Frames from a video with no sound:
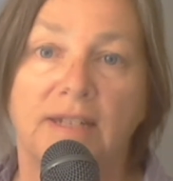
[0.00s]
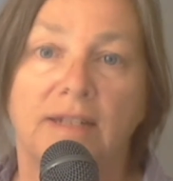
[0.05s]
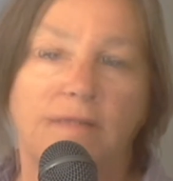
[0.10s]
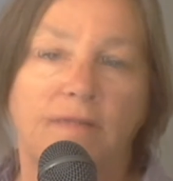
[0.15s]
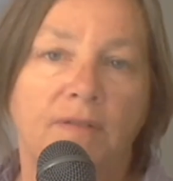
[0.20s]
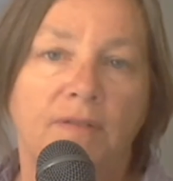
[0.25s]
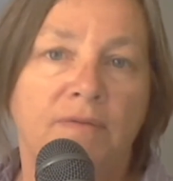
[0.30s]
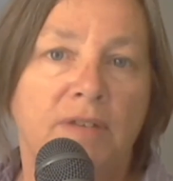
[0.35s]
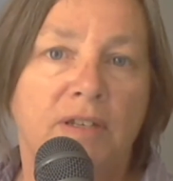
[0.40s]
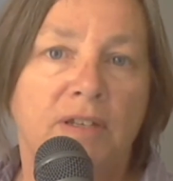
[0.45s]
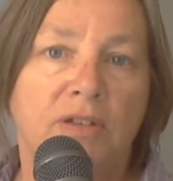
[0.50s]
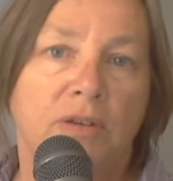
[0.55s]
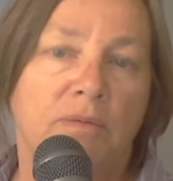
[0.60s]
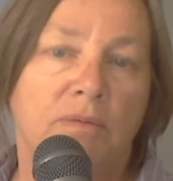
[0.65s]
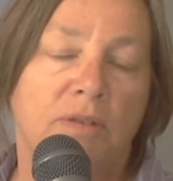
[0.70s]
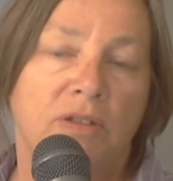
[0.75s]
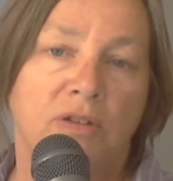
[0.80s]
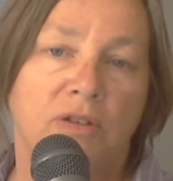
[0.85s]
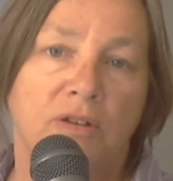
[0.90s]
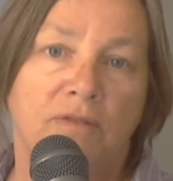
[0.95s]
50s are
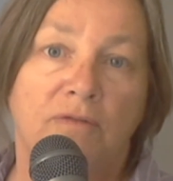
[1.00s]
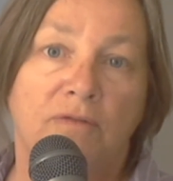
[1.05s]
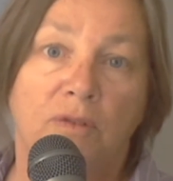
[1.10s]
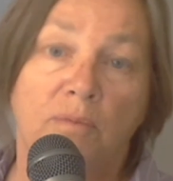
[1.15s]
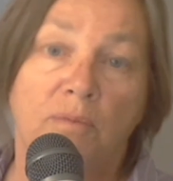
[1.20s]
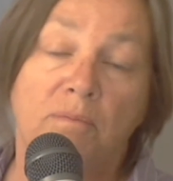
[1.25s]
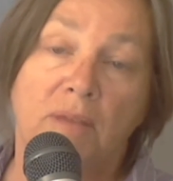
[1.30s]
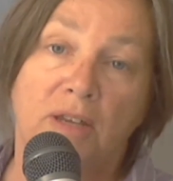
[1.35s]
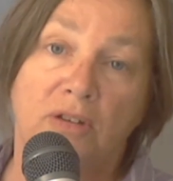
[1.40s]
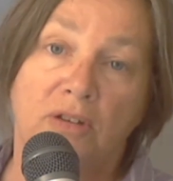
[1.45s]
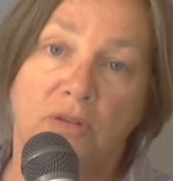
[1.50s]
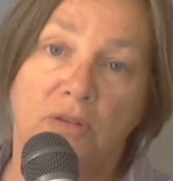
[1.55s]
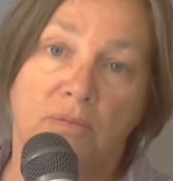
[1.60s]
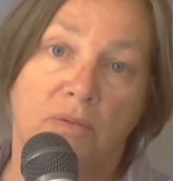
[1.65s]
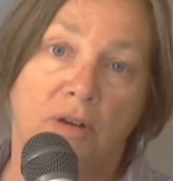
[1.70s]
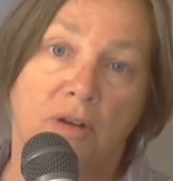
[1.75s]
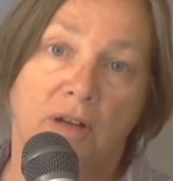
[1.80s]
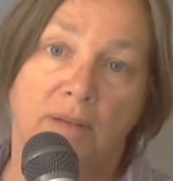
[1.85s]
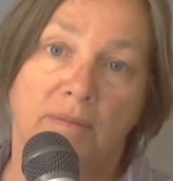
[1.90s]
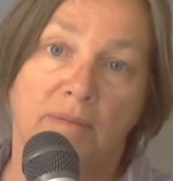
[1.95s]
reserved for major
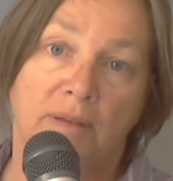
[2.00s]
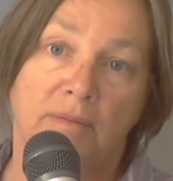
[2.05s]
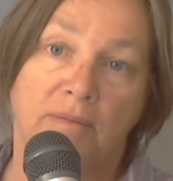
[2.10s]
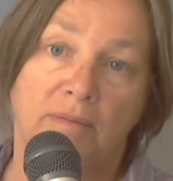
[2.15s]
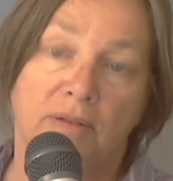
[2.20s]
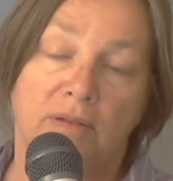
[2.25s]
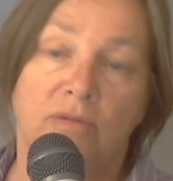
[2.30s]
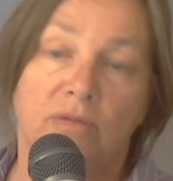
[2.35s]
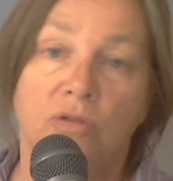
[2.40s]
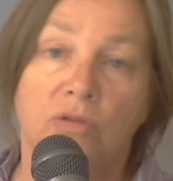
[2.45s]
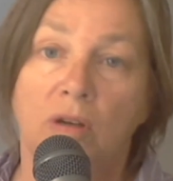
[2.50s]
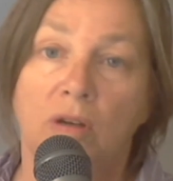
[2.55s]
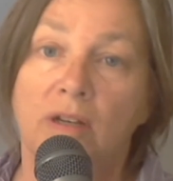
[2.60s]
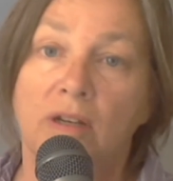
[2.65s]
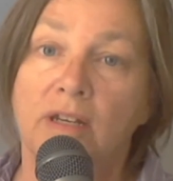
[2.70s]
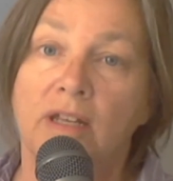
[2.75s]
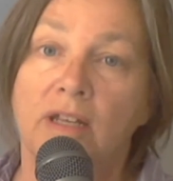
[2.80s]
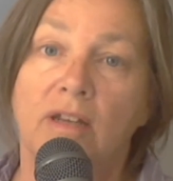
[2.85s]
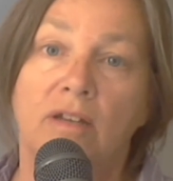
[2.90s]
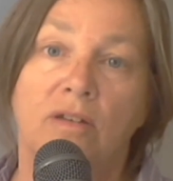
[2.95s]
problems.
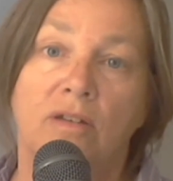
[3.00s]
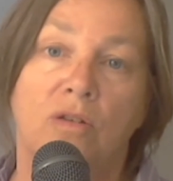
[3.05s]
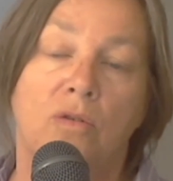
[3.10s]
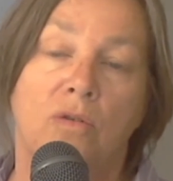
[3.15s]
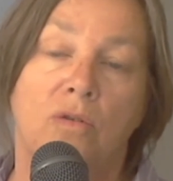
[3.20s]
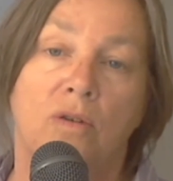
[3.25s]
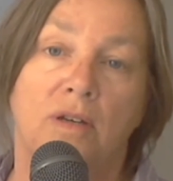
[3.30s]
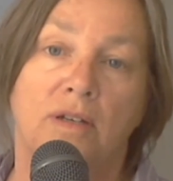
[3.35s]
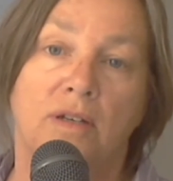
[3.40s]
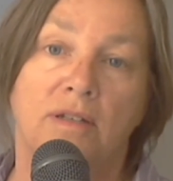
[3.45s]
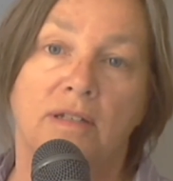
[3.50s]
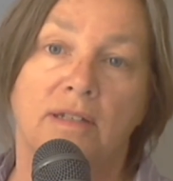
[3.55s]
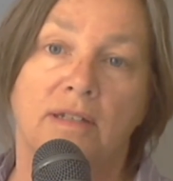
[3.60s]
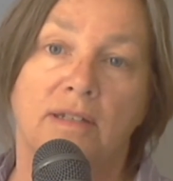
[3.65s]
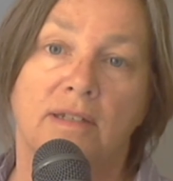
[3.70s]
Trotting on course,